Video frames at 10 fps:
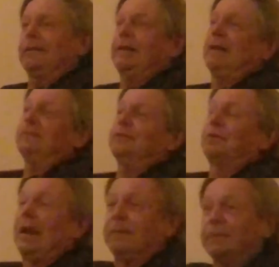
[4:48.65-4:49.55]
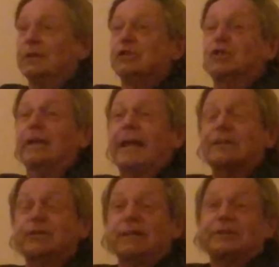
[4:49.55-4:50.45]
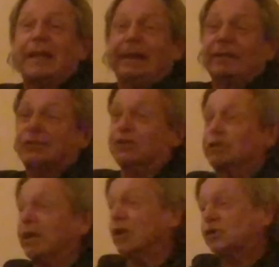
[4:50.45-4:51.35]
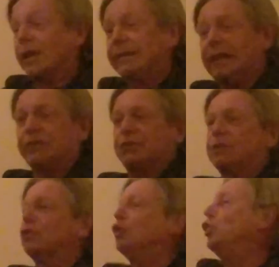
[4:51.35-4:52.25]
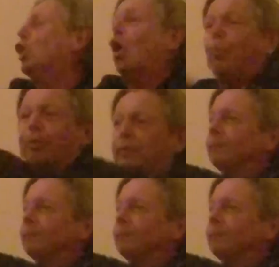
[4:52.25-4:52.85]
Yeah, right. She gets the oh, tickets and she goes like this. Get a leg. Nope.